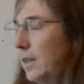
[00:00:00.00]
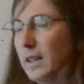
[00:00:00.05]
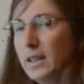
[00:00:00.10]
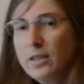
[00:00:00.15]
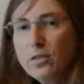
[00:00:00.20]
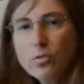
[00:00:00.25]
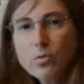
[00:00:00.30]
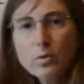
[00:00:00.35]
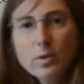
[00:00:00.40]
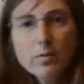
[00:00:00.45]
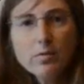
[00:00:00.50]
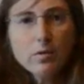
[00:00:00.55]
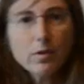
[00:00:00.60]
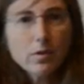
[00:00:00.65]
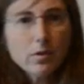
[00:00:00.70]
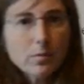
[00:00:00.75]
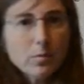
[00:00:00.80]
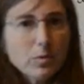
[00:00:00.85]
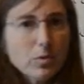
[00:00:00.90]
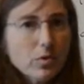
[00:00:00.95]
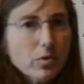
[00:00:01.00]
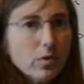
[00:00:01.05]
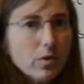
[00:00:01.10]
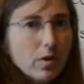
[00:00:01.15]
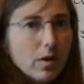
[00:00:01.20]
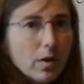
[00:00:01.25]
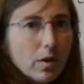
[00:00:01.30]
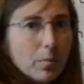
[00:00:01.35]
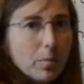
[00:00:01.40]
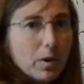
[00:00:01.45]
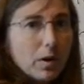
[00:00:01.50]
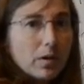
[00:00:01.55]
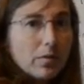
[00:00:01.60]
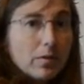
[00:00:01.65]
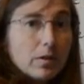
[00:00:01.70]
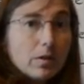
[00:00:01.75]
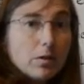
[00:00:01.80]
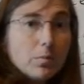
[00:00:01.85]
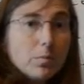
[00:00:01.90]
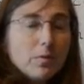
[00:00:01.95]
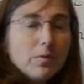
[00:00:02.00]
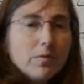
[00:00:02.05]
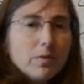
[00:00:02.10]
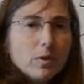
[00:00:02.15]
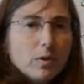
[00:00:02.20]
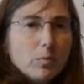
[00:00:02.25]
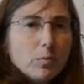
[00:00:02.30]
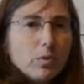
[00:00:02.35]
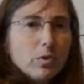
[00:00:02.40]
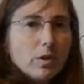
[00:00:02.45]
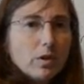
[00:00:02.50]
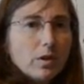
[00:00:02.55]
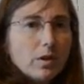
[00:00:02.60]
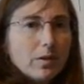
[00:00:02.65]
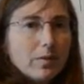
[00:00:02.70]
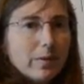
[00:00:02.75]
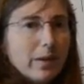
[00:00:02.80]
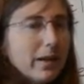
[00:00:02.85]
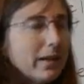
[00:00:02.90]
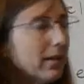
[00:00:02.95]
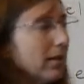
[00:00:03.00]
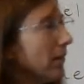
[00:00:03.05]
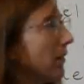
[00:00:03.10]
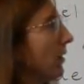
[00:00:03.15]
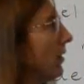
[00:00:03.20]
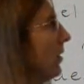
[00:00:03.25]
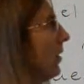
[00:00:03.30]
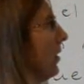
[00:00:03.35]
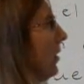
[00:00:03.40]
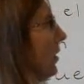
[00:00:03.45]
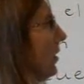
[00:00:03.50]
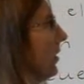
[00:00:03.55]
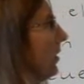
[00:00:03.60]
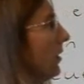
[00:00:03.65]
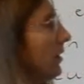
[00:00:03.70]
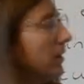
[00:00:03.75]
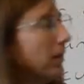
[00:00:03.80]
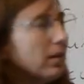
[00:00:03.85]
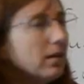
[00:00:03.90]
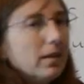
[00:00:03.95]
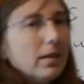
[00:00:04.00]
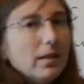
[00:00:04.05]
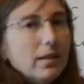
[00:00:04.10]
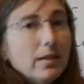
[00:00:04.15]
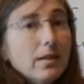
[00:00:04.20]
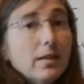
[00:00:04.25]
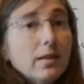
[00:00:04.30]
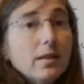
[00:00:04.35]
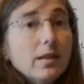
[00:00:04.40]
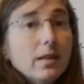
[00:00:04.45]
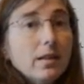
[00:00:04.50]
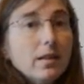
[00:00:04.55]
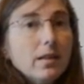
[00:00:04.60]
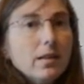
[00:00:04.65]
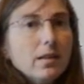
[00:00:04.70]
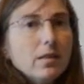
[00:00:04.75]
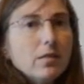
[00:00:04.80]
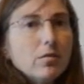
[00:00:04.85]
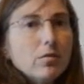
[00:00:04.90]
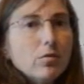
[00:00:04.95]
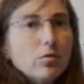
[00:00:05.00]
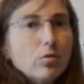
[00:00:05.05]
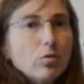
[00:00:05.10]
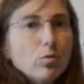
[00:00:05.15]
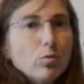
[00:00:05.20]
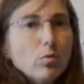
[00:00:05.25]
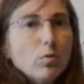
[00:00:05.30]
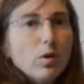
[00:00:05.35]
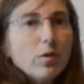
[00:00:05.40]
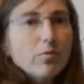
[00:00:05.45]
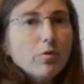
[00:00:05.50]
These three verbs are part of a group of verbs that are irregular in the two